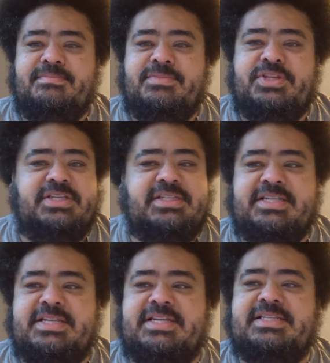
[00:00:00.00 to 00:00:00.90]
Jesus
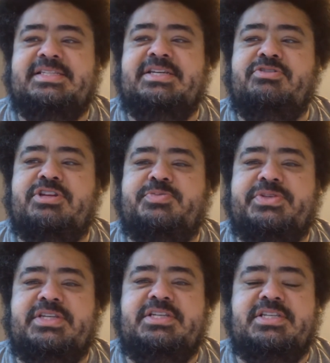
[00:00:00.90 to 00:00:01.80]
didn't consider his
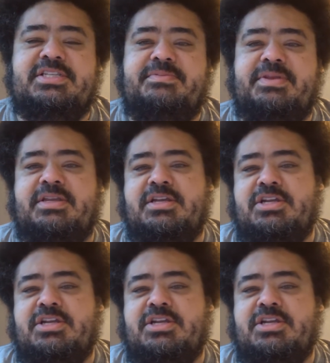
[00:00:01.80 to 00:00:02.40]
position something